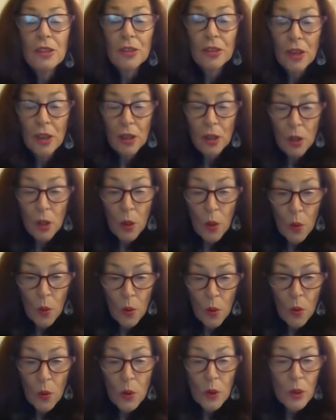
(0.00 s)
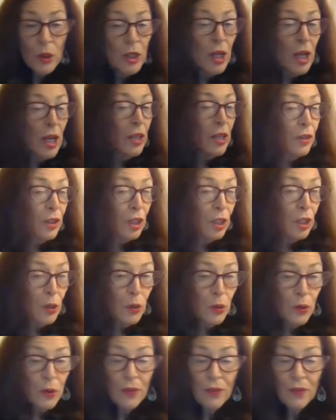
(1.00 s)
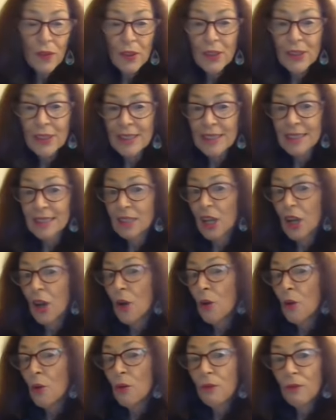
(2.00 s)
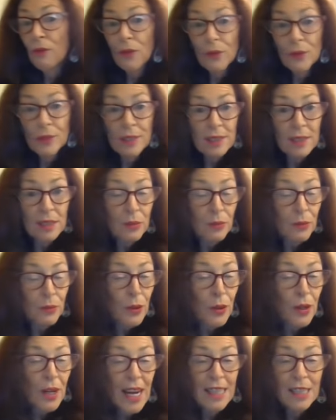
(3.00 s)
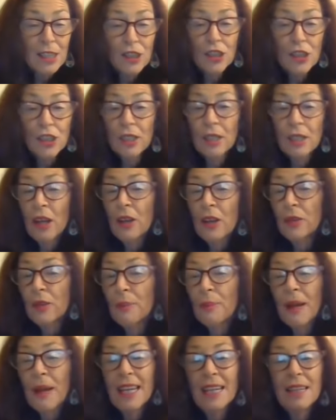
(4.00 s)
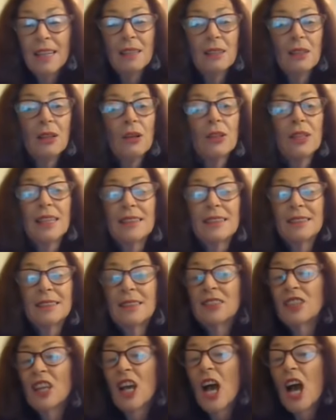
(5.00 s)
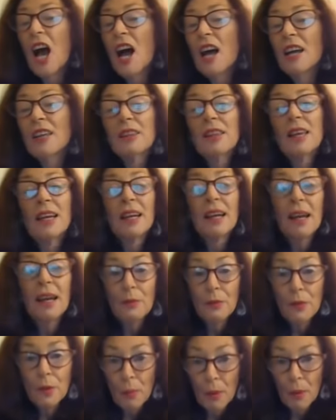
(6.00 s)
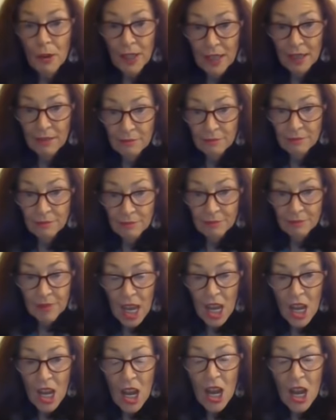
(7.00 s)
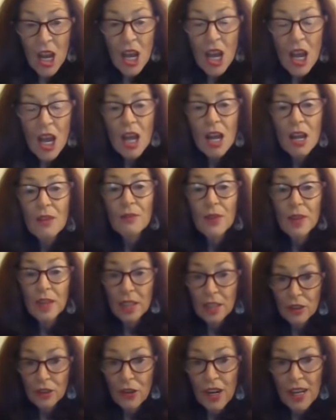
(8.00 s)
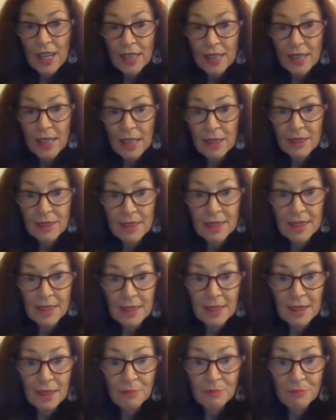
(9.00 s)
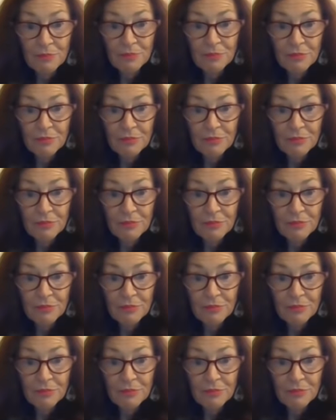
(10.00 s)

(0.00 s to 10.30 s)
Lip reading: the Lord, the universe, all forces of creation, the pagan goddesses. I thank everybody for the Australian health system.